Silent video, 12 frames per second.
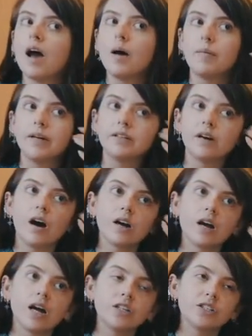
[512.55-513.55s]
a bit
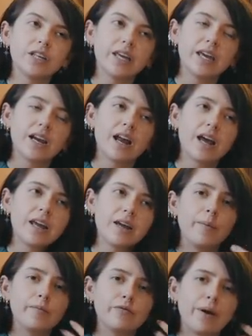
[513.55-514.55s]
darker. I just think it
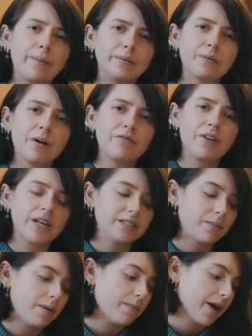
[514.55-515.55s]
like um, frames my
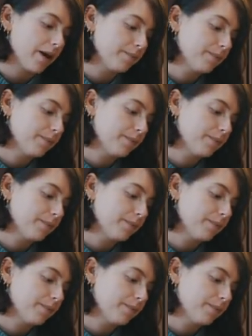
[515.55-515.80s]
face a bit better.